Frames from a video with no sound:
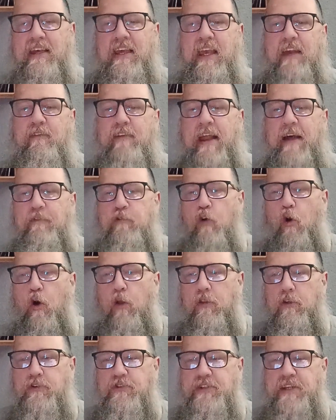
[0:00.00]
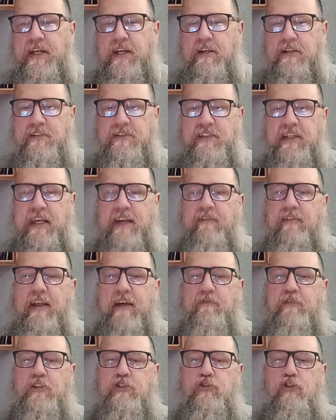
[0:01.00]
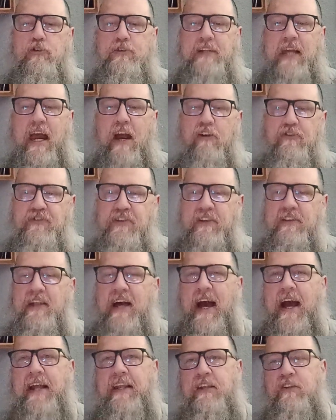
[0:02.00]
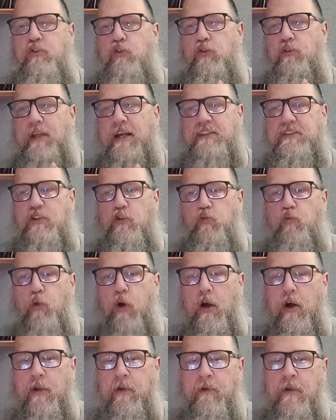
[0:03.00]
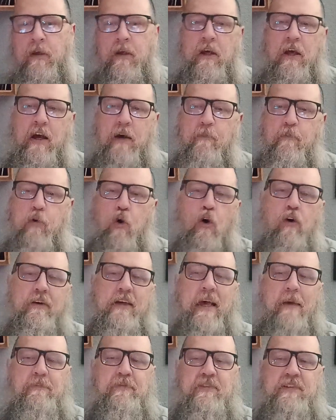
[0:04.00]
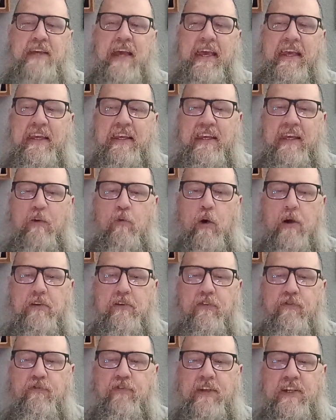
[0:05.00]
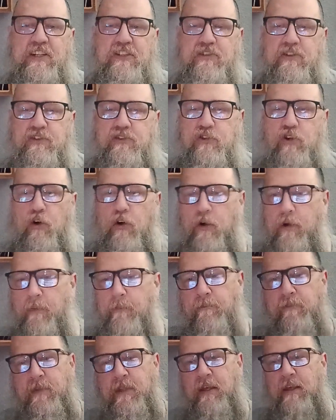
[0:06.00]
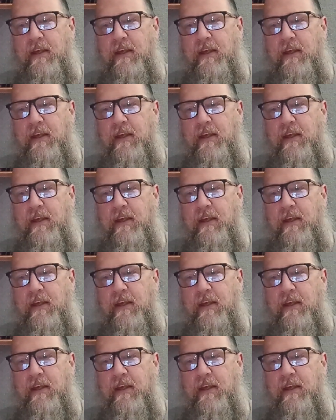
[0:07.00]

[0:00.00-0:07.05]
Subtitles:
Even after all those years, even after George Harrison died in 2001, Paul kept saying he wanted to finish the song.